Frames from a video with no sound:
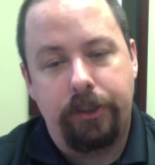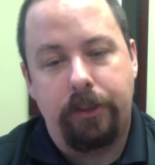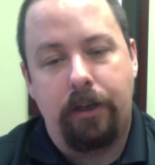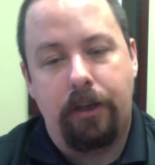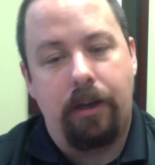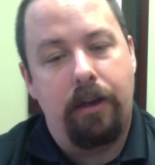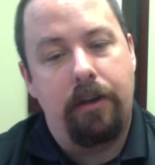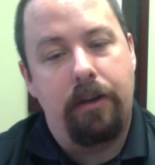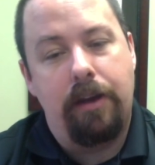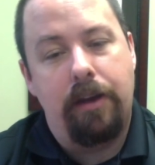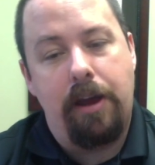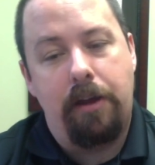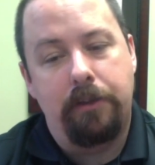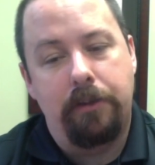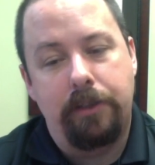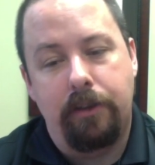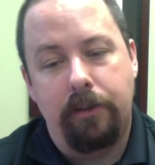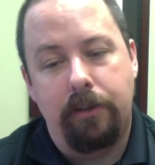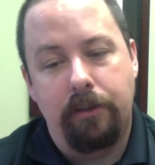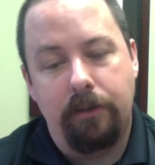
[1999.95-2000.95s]
I uh, now
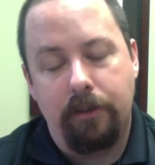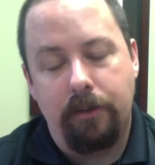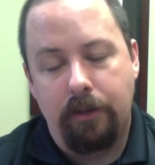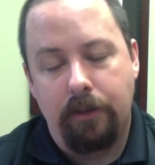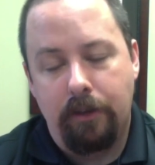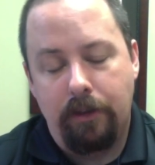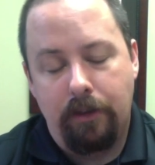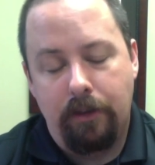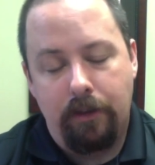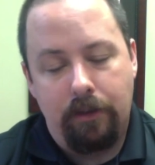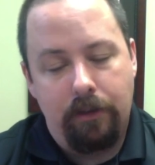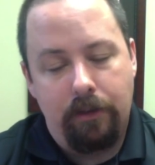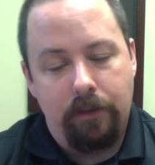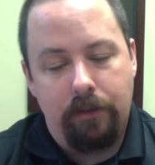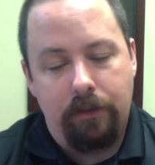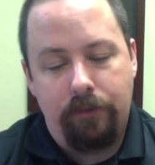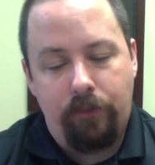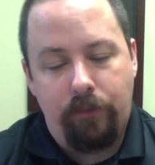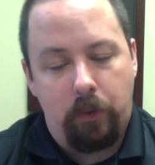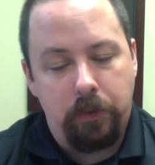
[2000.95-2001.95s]
attend
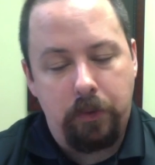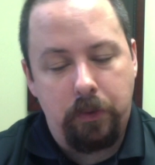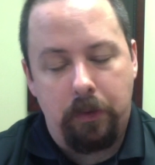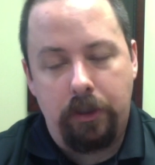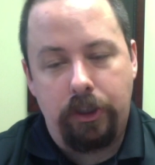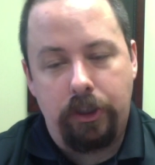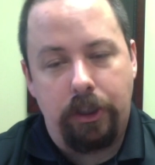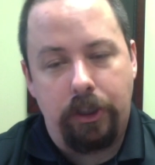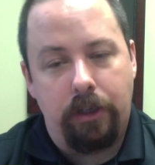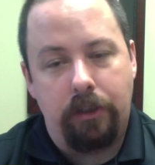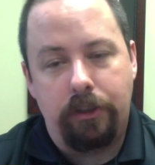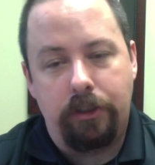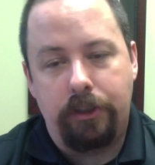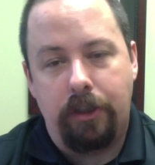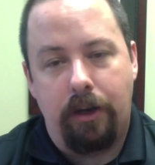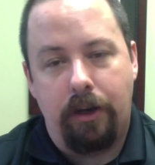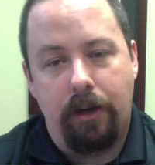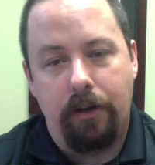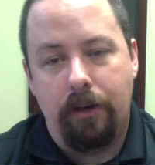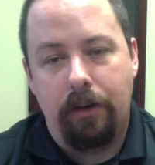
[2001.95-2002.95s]
Square Church,
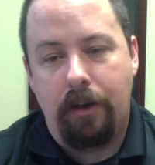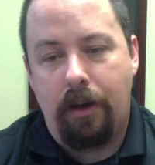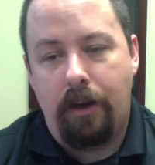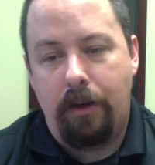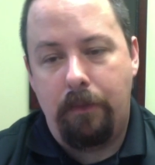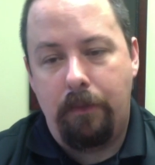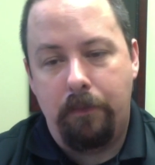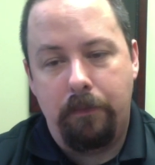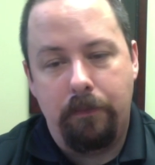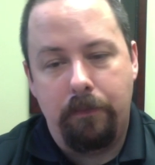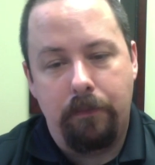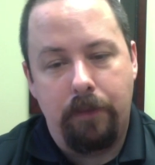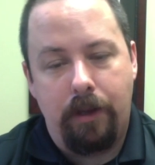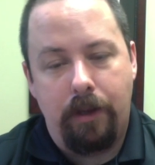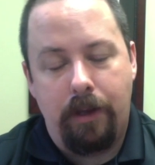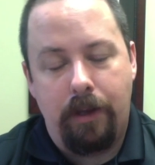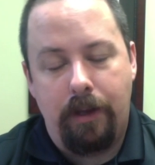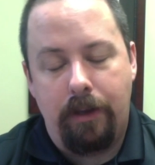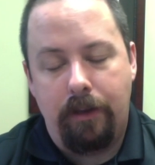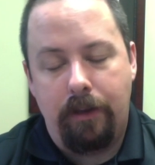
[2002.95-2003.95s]
and
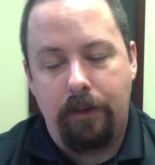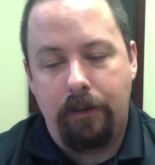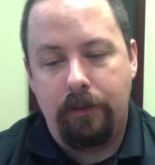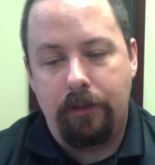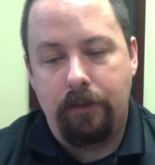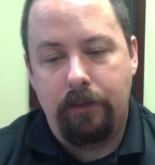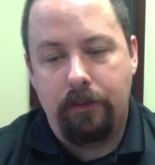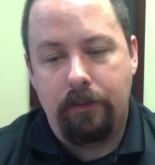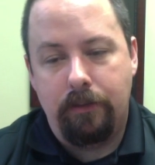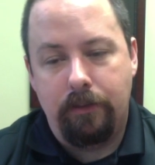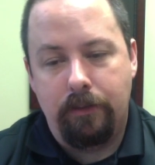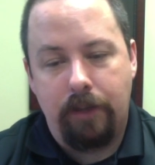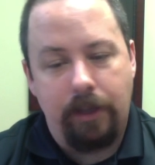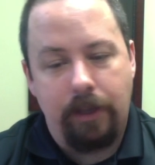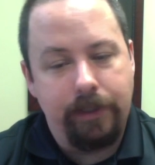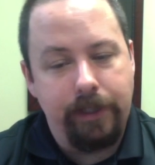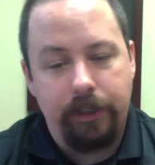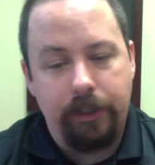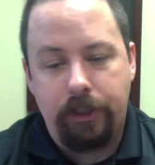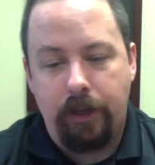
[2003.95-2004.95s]
um, uh, I
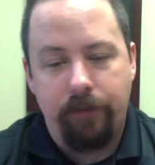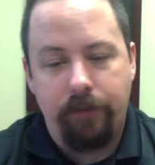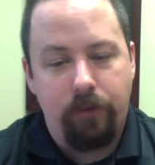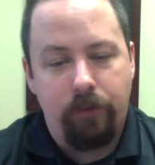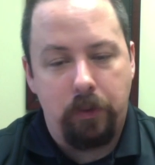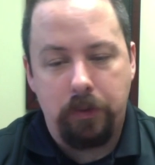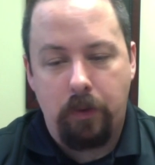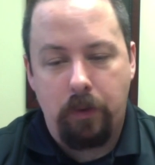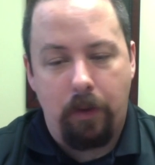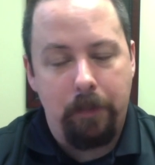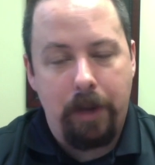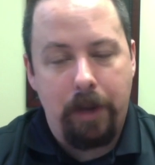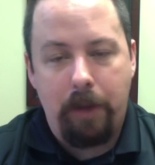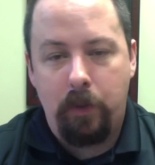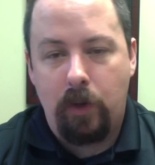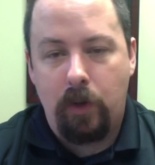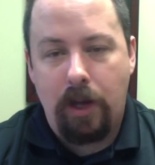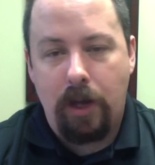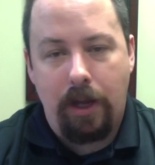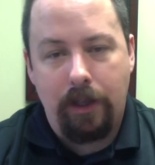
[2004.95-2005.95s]
teach at a Square
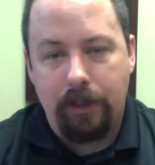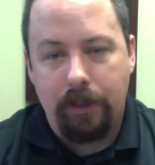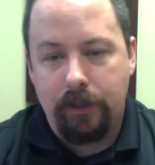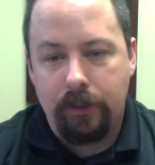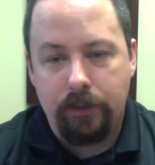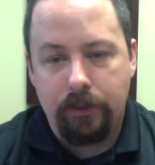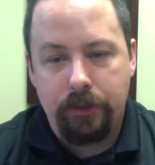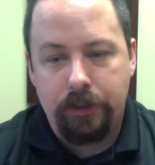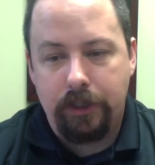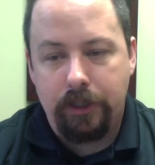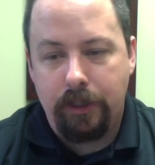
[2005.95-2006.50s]
Bible College.